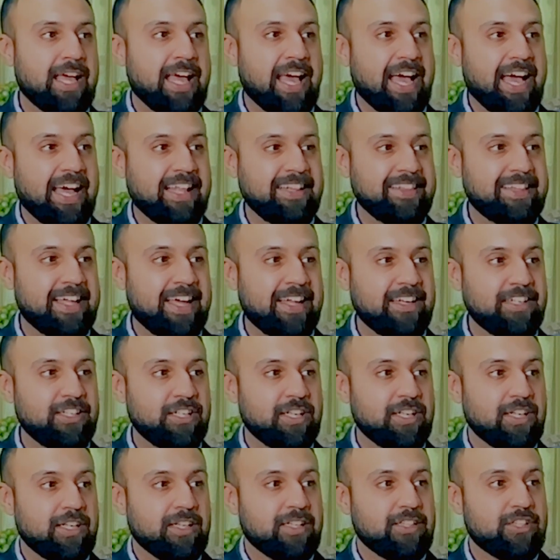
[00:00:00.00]
and then
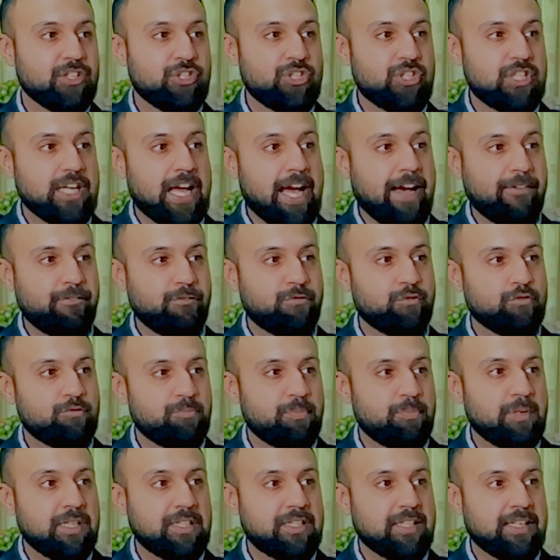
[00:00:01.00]
the shaft would
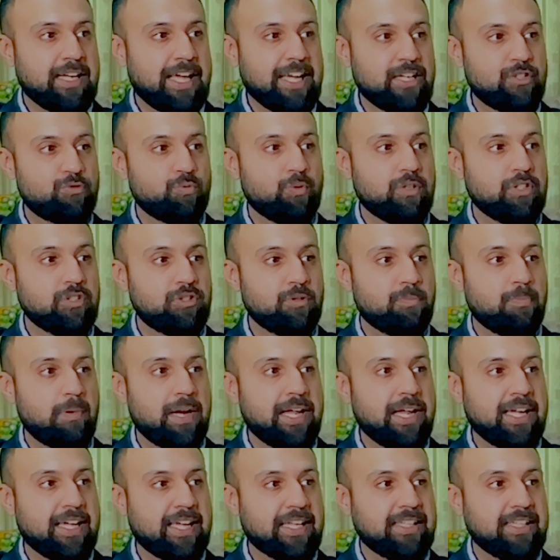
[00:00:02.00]
be the next one to break,